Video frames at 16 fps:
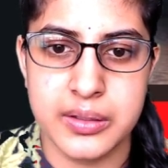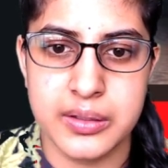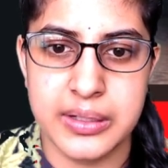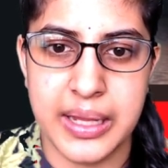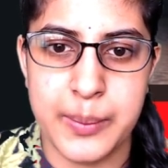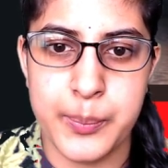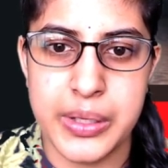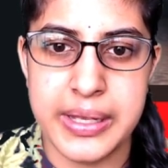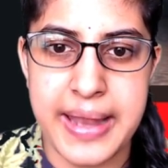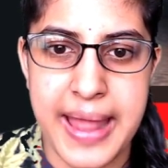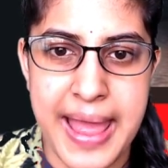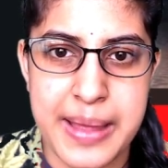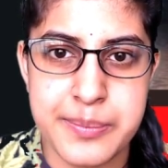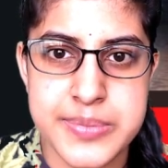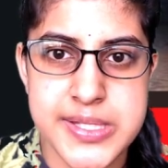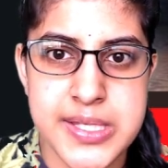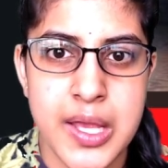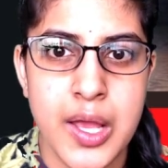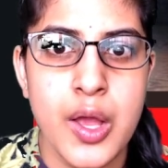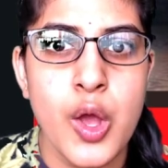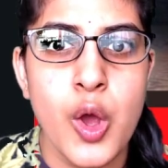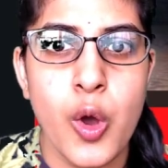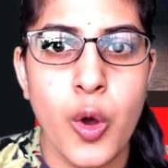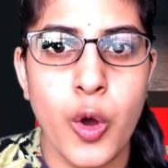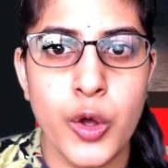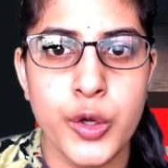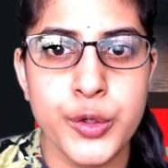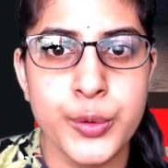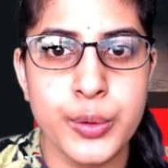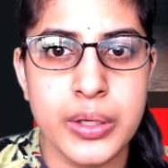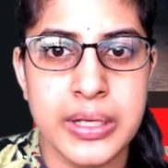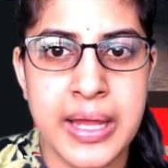table lamps or
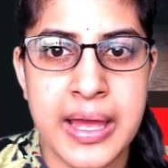you can